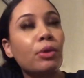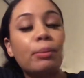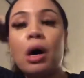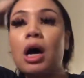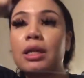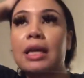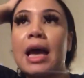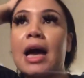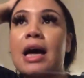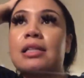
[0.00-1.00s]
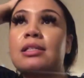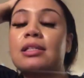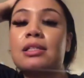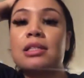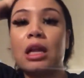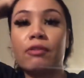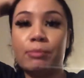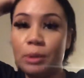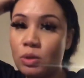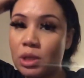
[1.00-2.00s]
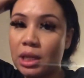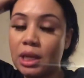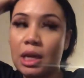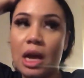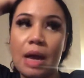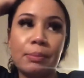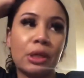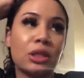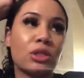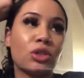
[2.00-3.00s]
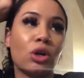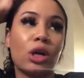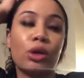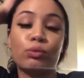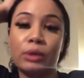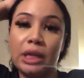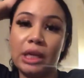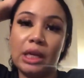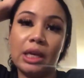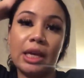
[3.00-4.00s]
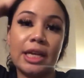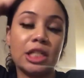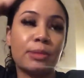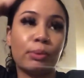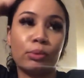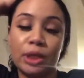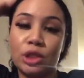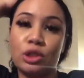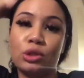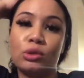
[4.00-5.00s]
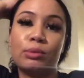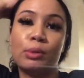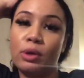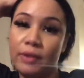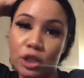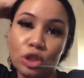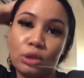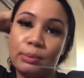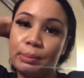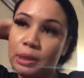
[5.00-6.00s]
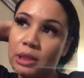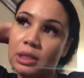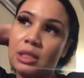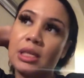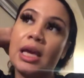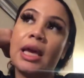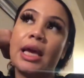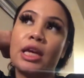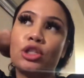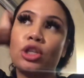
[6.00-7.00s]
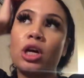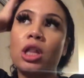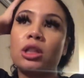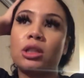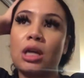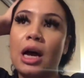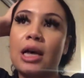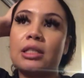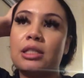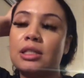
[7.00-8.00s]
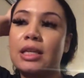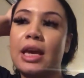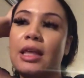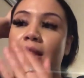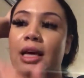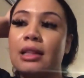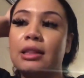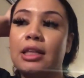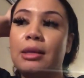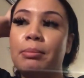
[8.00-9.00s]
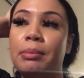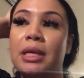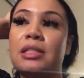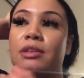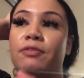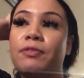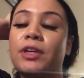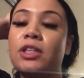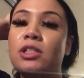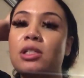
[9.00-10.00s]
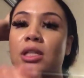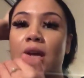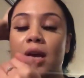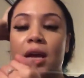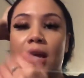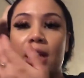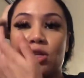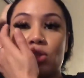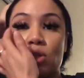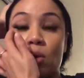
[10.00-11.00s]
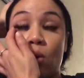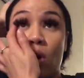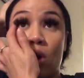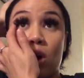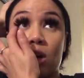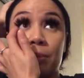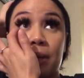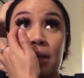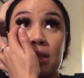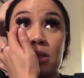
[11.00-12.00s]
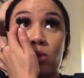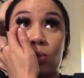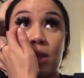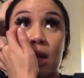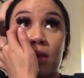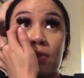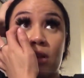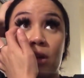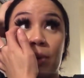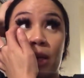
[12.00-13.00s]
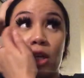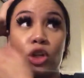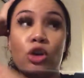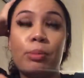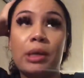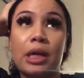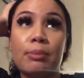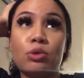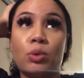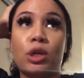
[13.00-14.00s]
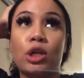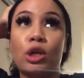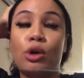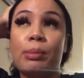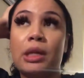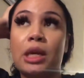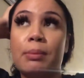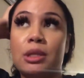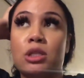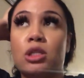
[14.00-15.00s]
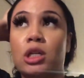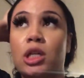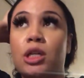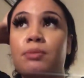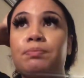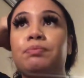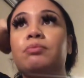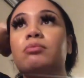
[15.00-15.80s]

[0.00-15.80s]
podcast instead of music. I'm gonna start reading inspirational, motivational books. It took a lot to take that leap, because at first it's so hard, because without even knowing it, you're opening up Twitter, you're opening up Instagram,